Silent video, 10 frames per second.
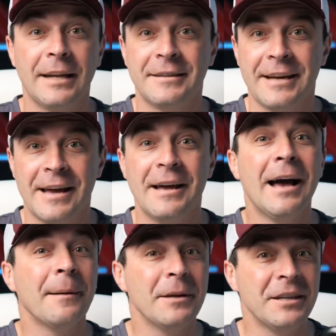and today
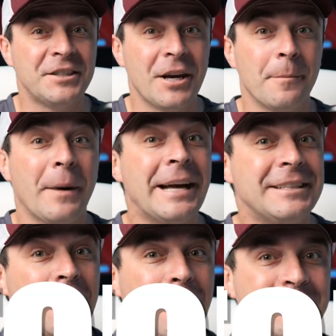I'm going to share my
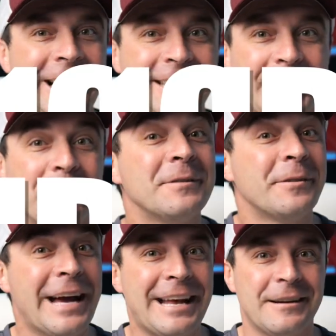top ten tips
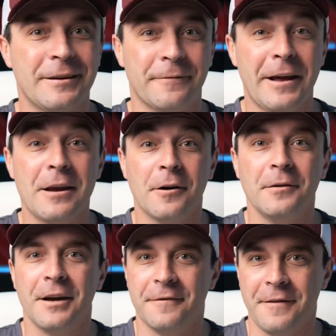for editing
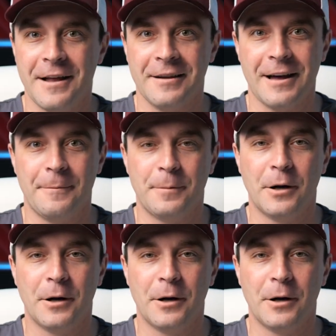video in Final Cut